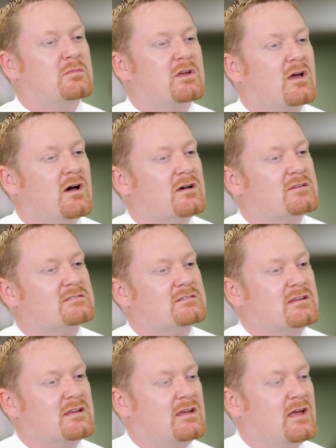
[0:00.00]
because
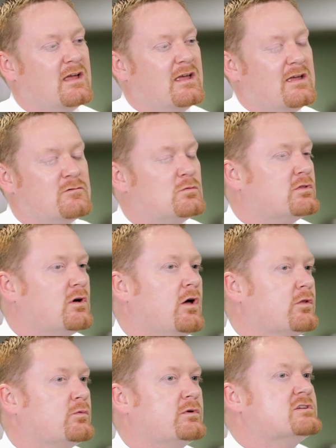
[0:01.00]
even with all
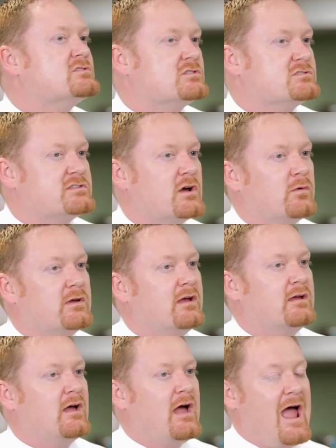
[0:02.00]
the research that
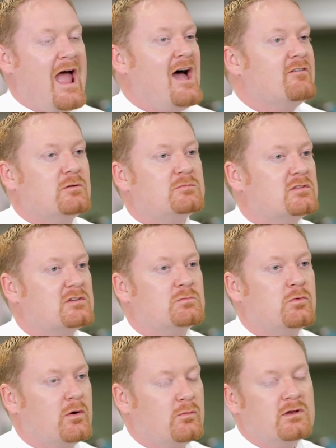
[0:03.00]
we have up to this
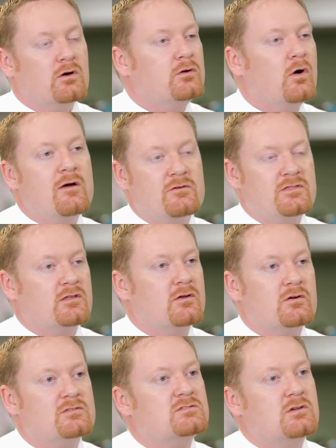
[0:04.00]
point, we don't know everything
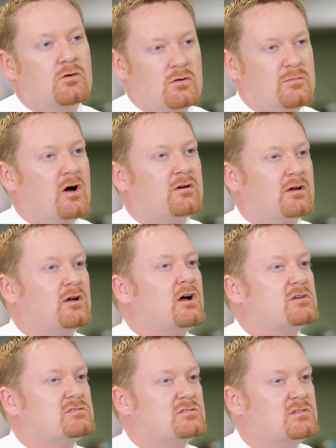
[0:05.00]
there is to know about
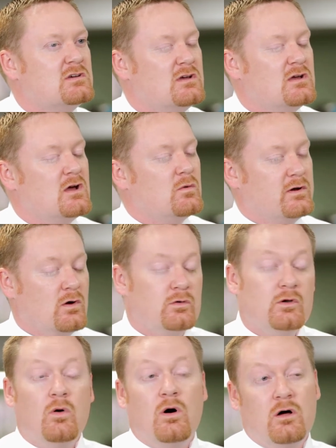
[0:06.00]
concussions. We don't
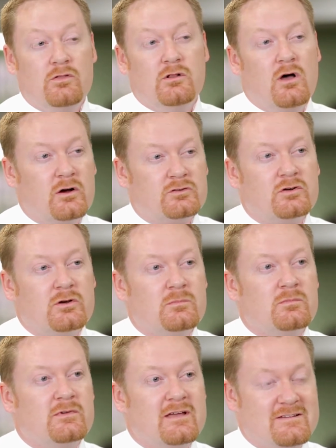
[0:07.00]
know all the long
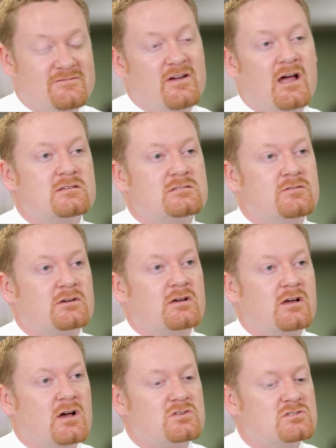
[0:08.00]
term effects of a
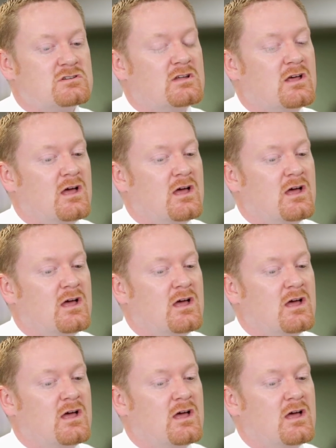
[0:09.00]
concussion.